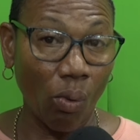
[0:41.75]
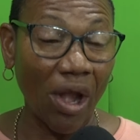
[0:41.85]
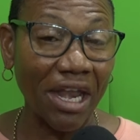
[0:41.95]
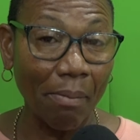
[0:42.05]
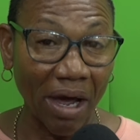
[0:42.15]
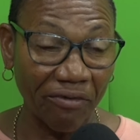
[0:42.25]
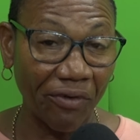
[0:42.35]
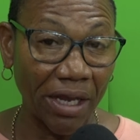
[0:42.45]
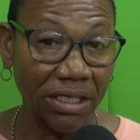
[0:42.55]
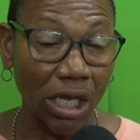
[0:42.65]
When the
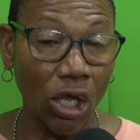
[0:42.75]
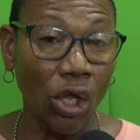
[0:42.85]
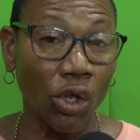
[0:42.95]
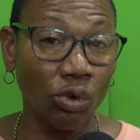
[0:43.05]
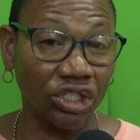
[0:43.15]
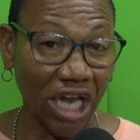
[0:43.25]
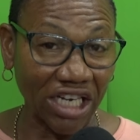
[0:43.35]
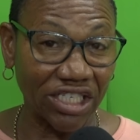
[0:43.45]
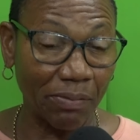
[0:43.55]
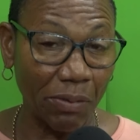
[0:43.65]
month ends, you
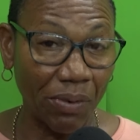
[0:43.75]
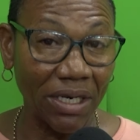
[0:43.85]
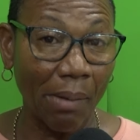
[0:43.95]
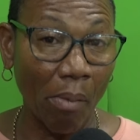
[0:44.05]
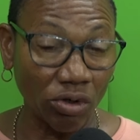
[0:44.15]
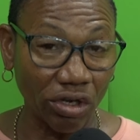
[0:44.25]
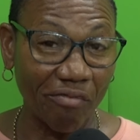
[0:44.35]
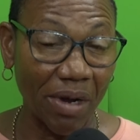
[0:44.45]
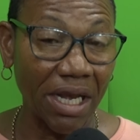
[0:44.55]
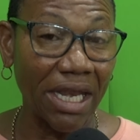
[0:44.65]
charge the people the amount
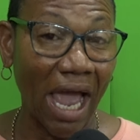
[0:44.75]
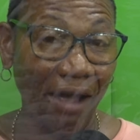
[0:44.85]
of money they